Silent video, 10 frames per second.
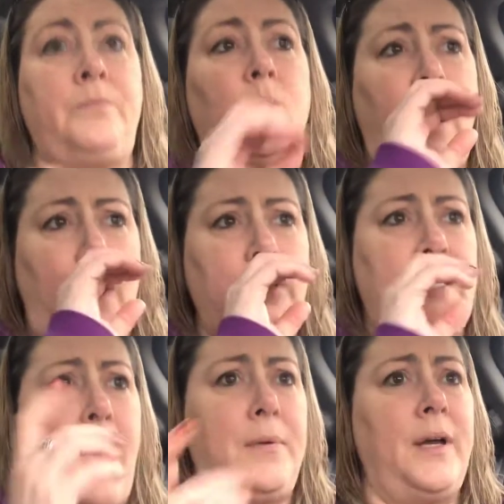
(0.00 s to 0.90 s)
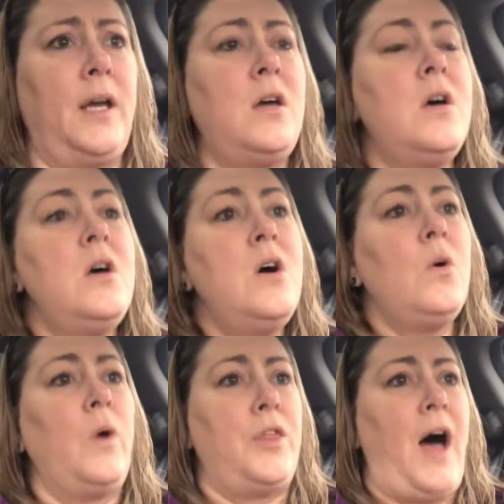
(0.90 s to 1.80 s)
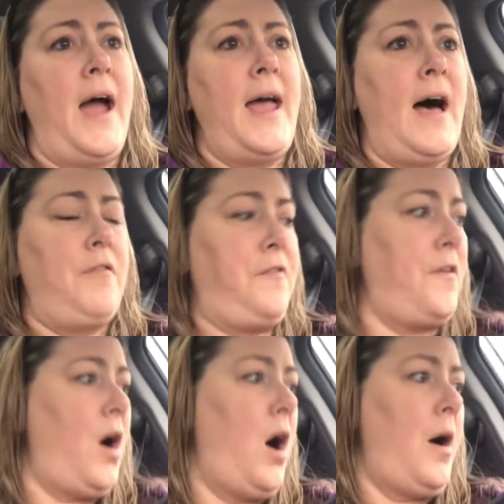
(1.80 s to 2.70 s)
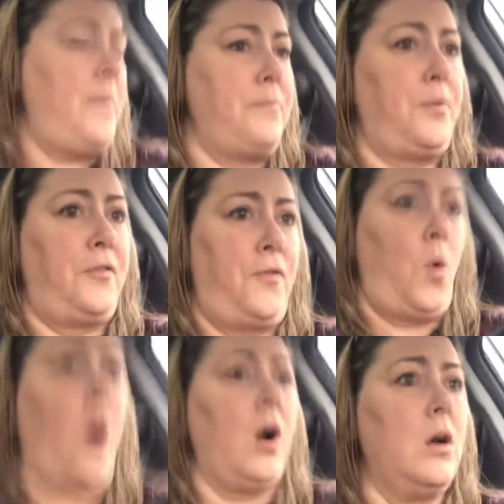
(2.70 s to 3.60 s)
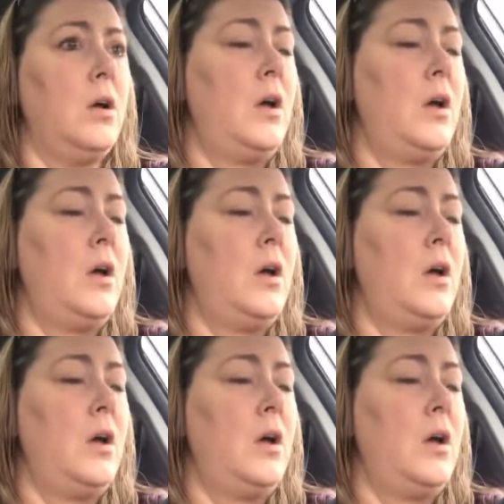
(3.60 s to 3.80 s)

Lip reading: When I was dabbling with IF before,